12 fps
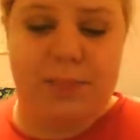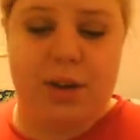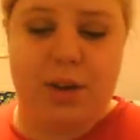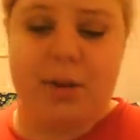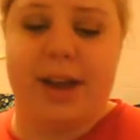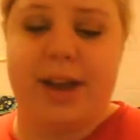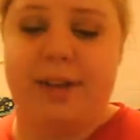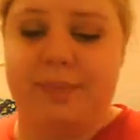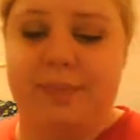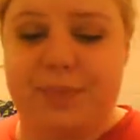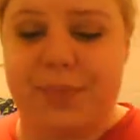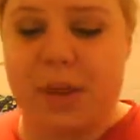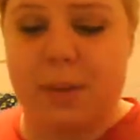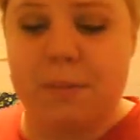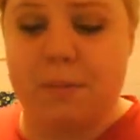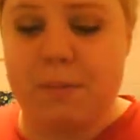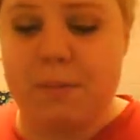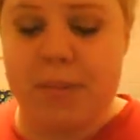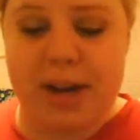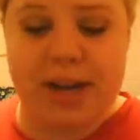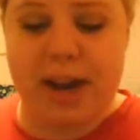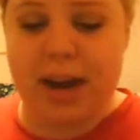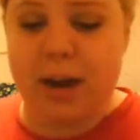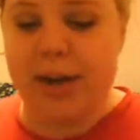Okay,
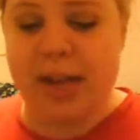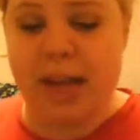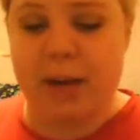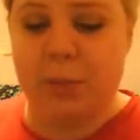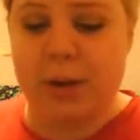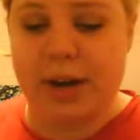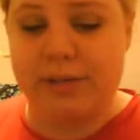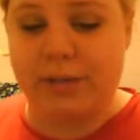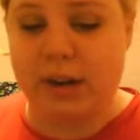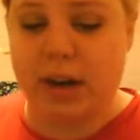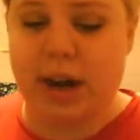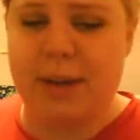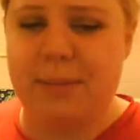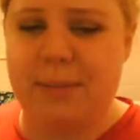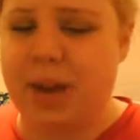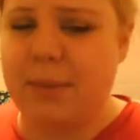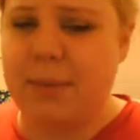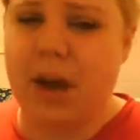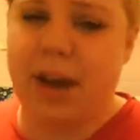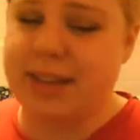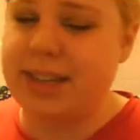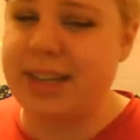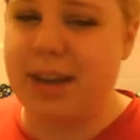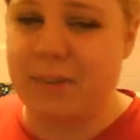Medicare, Medicaid, whatever. I'm
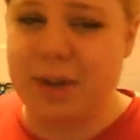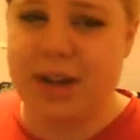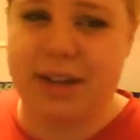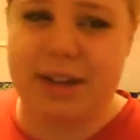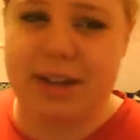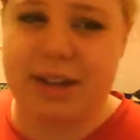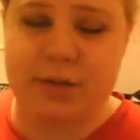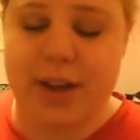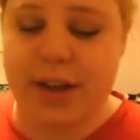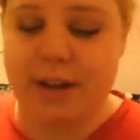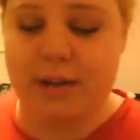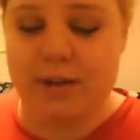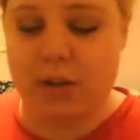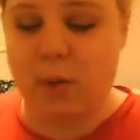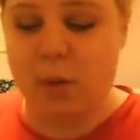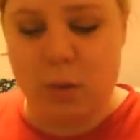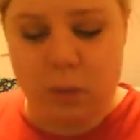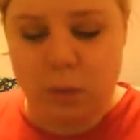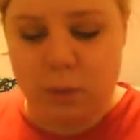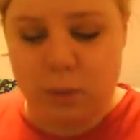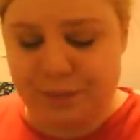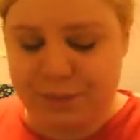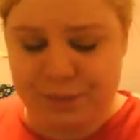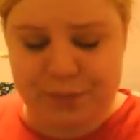not a huge fan of the whole
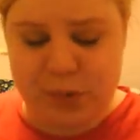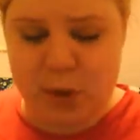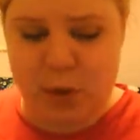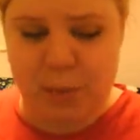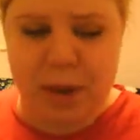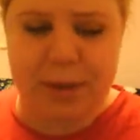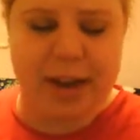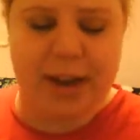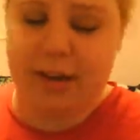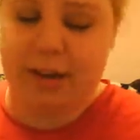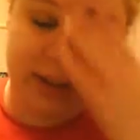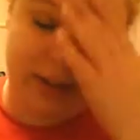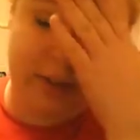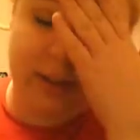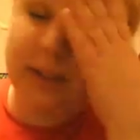Obamacare thing.